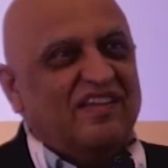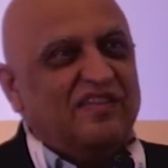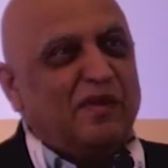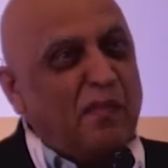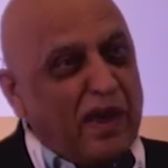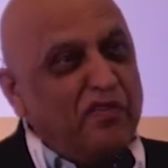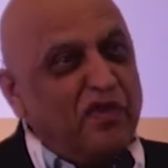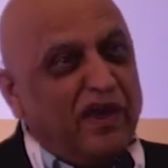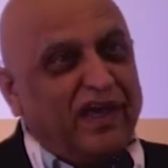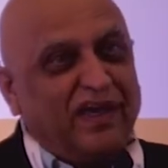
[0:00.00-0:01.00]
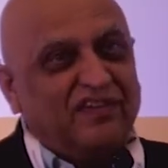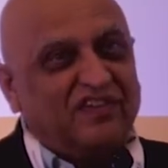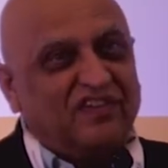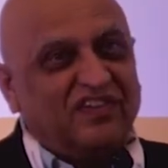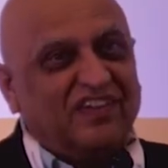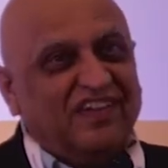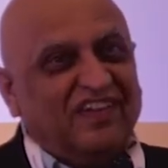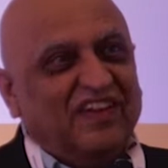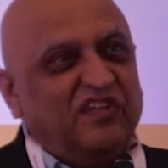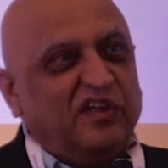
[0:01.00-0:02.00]
The main thing is
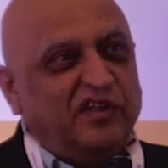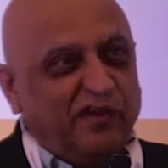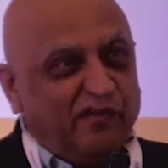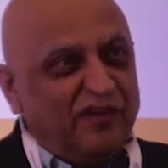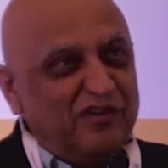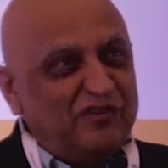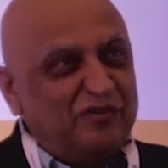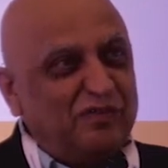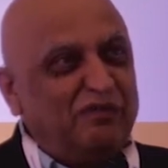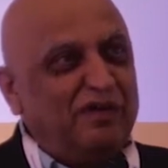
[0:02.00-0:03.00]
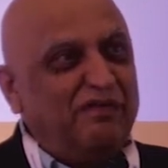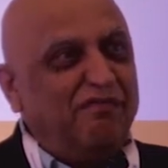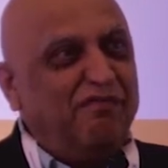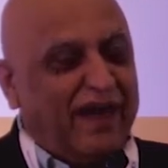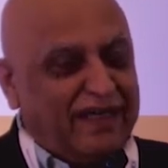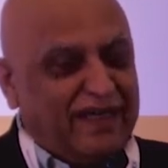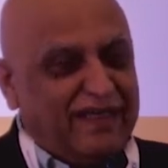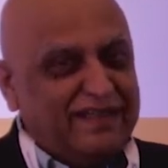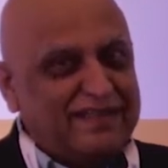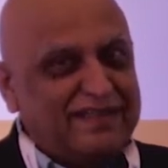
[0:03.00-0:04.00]
the difference between
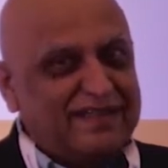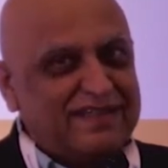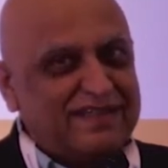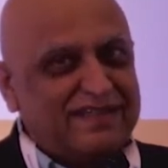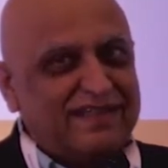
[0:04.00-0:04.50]
finance